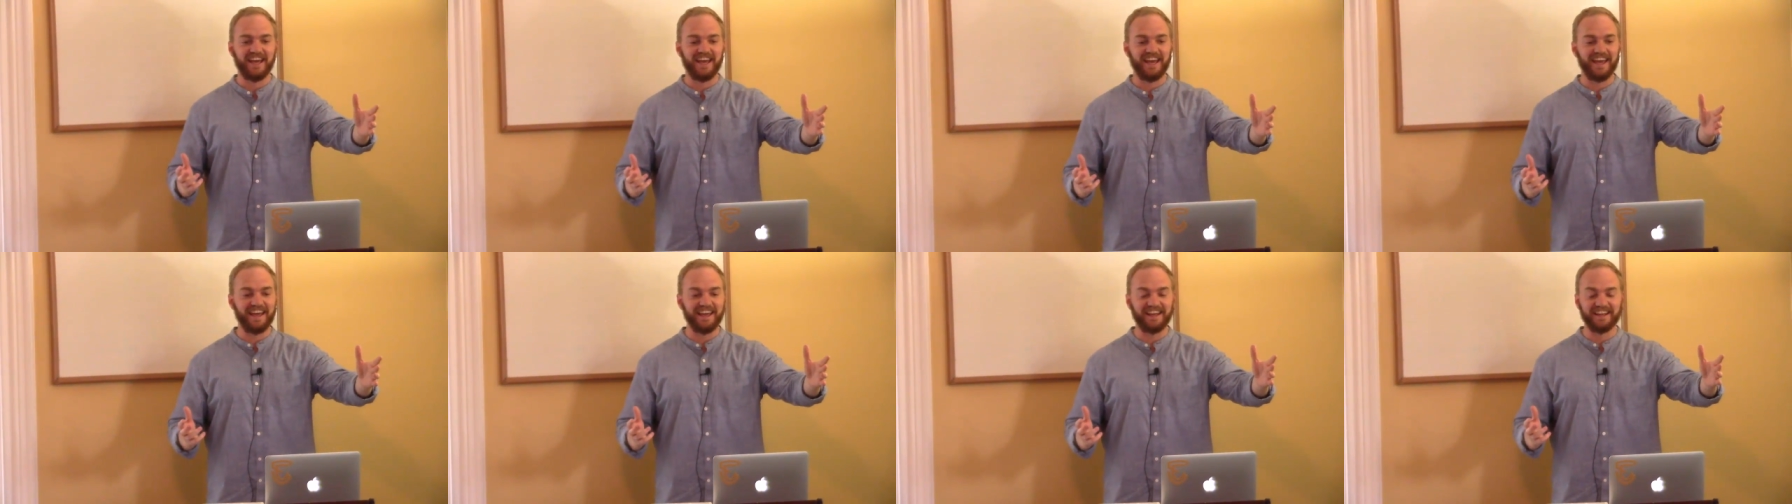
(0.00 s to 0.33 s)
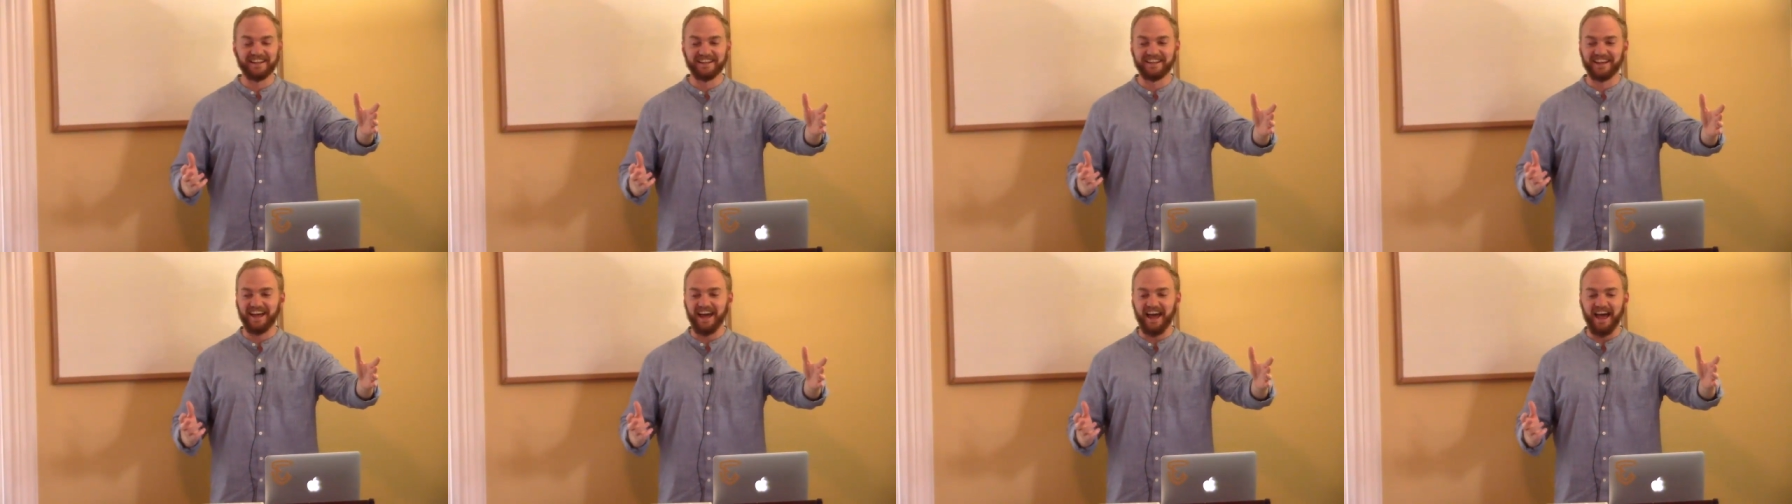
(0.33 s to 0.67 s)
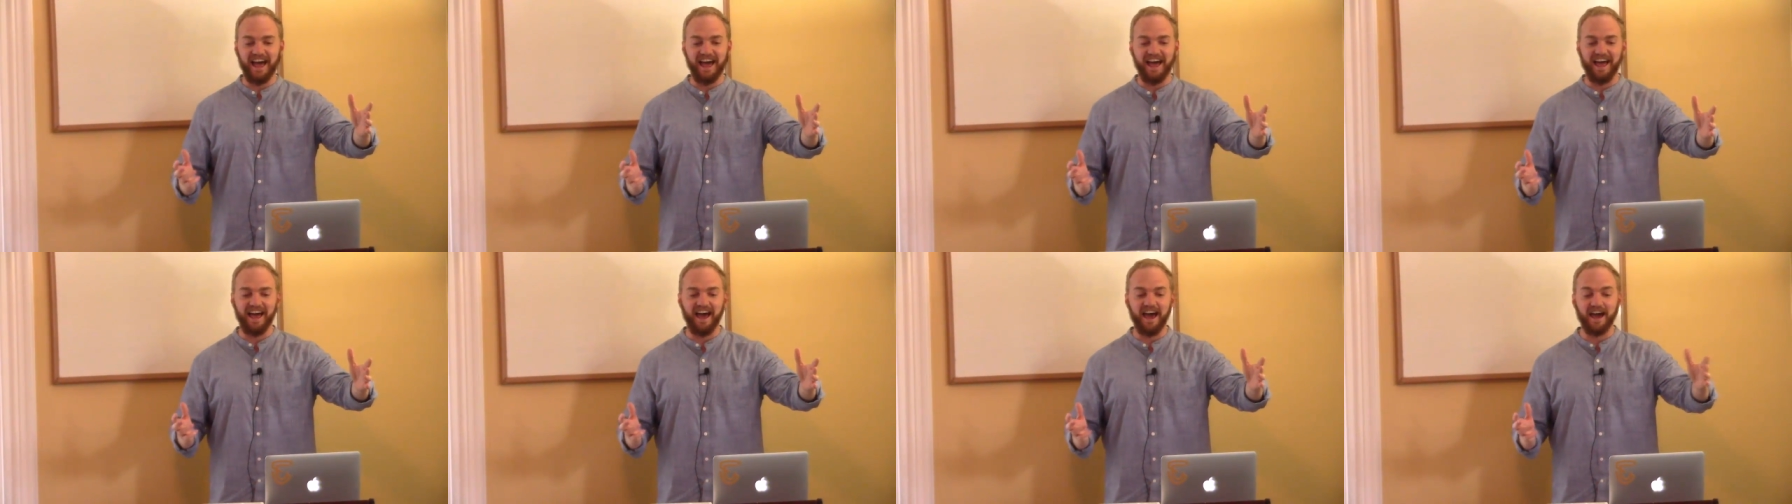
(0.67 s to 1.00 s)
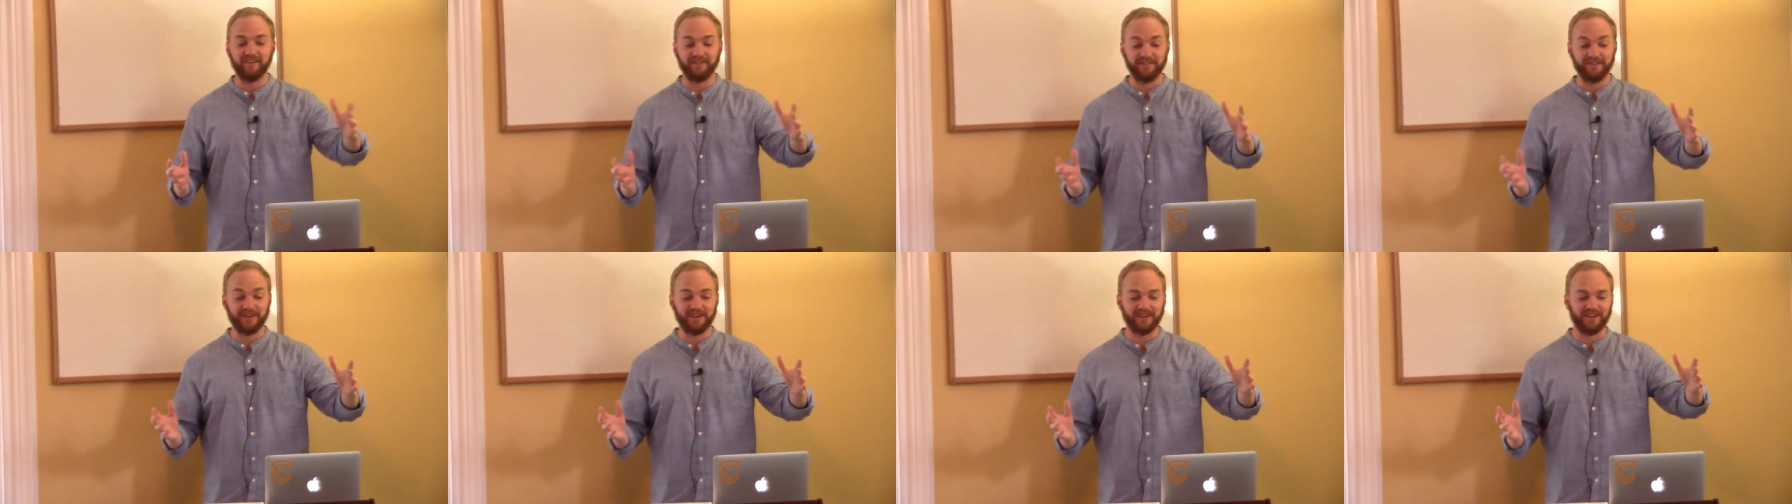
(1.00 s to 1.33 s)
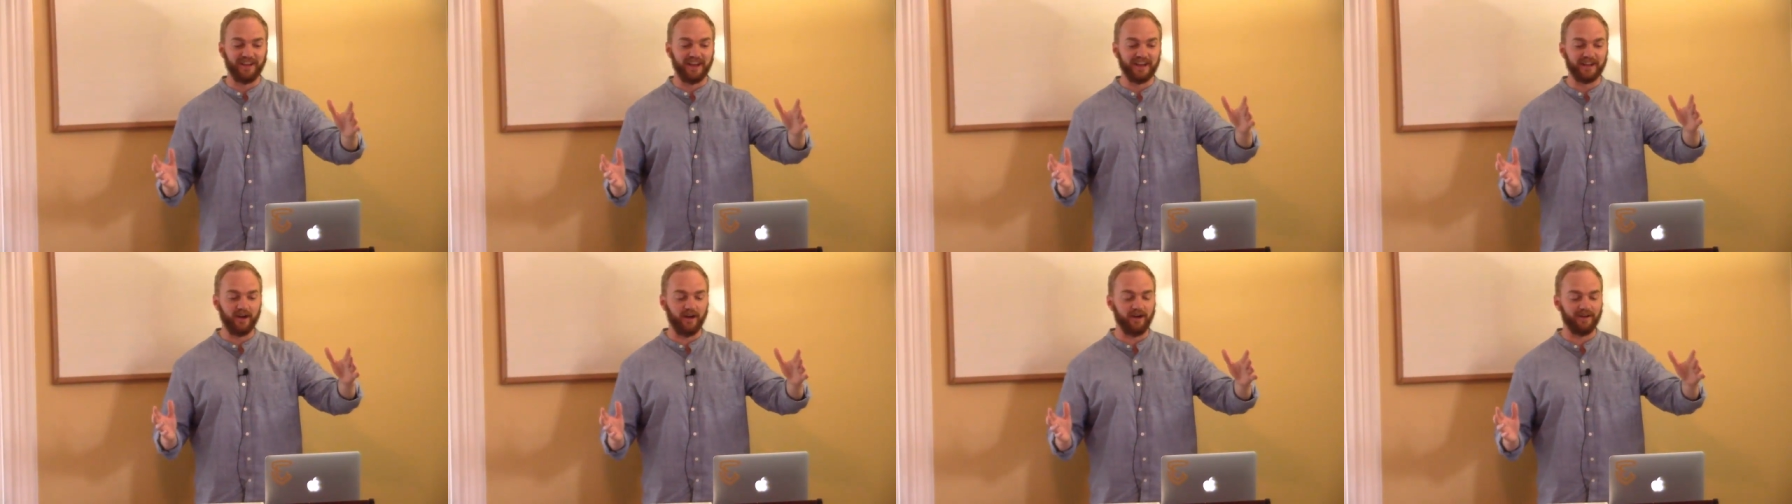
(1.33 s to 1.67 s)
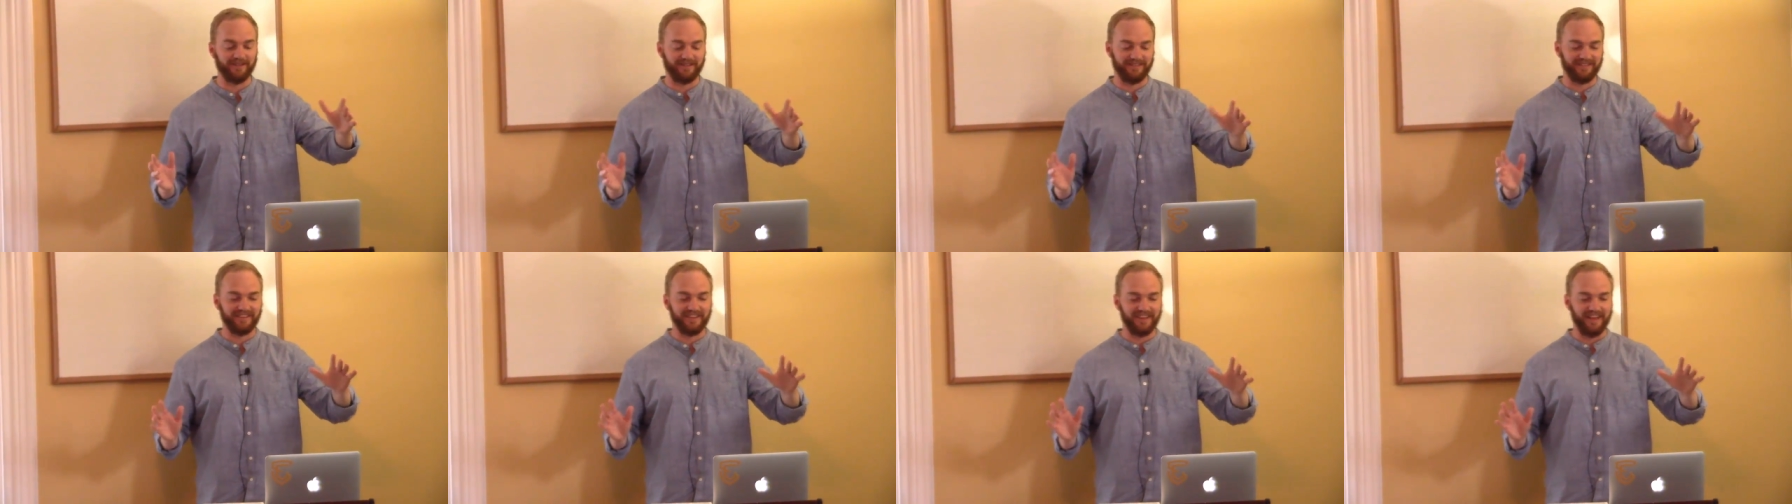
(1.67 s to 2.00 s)
And I feel like
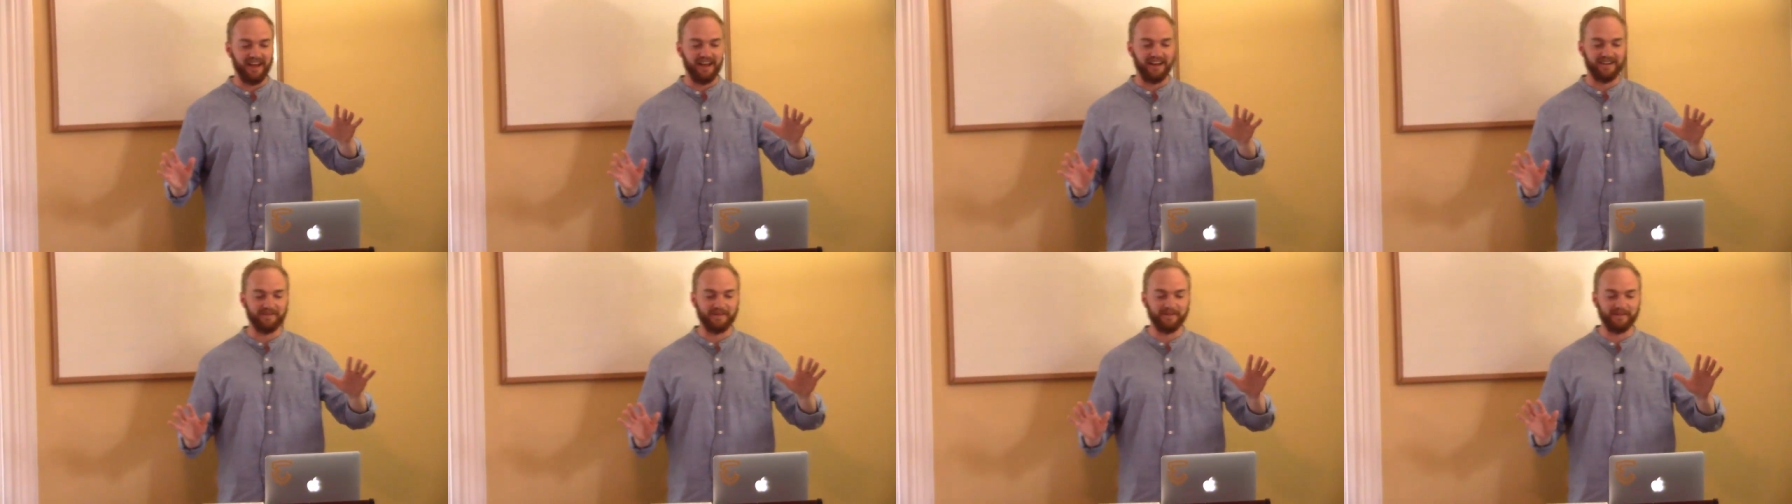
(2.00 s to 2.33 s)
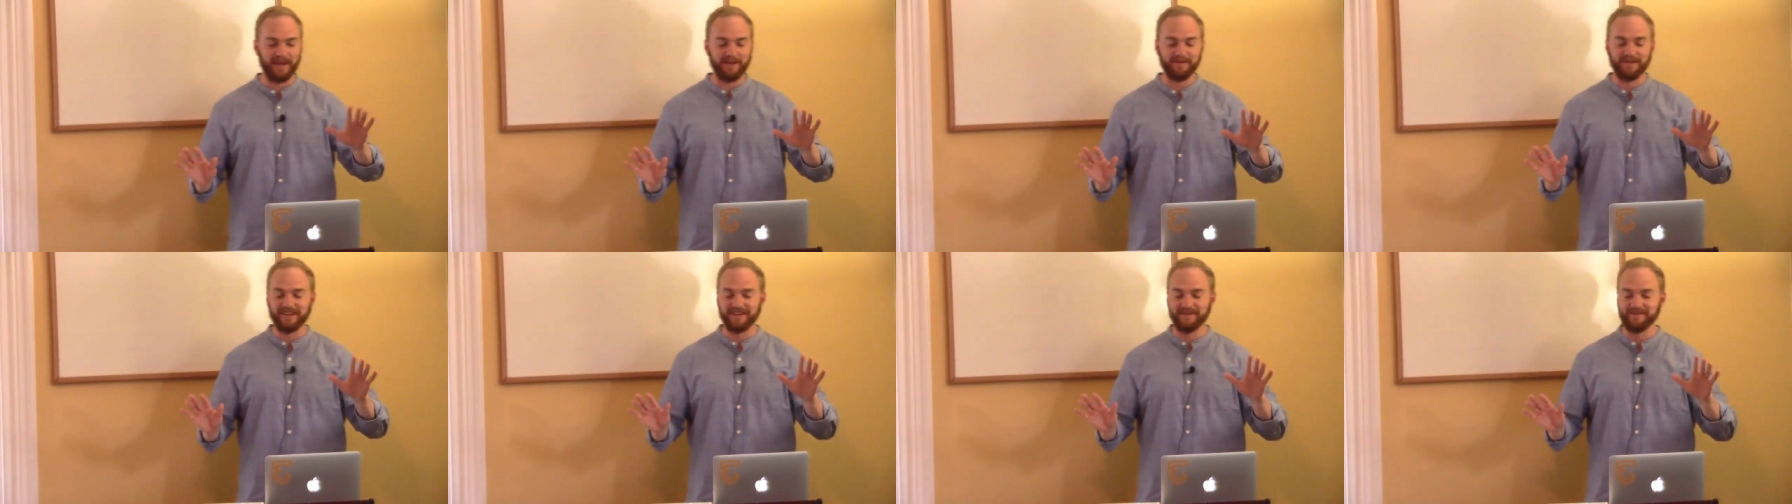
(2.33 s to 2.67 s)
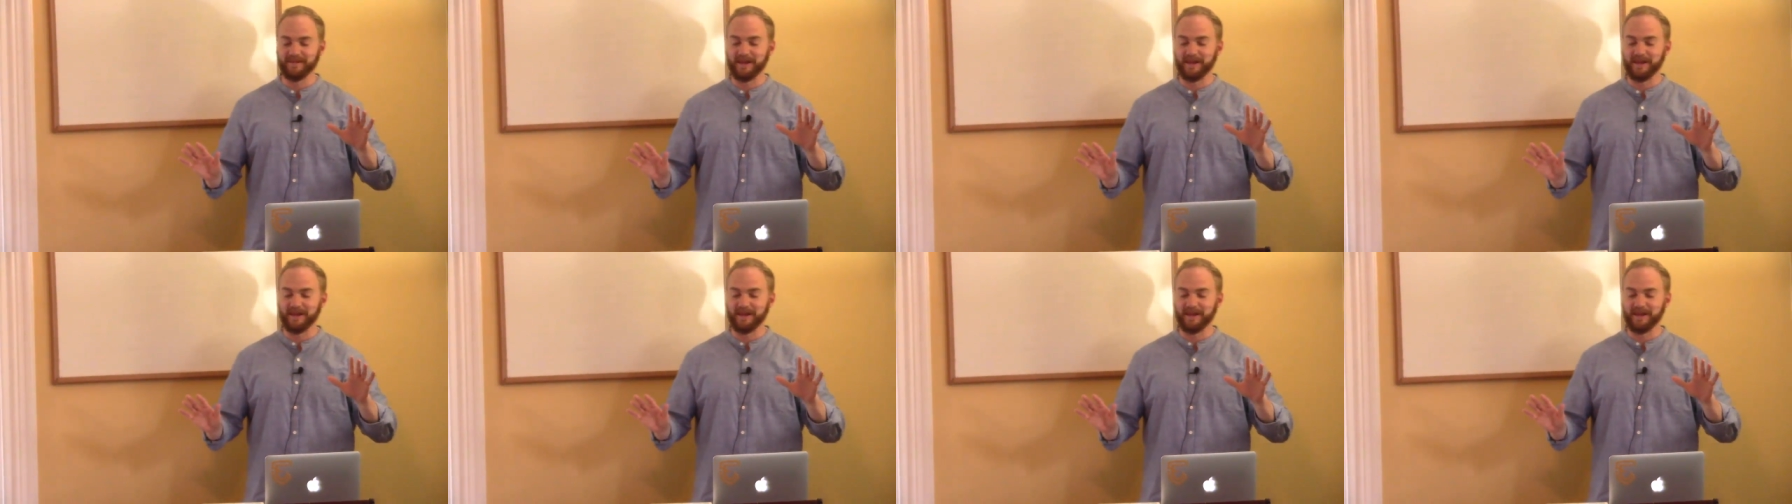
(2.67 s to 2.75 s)
maybe,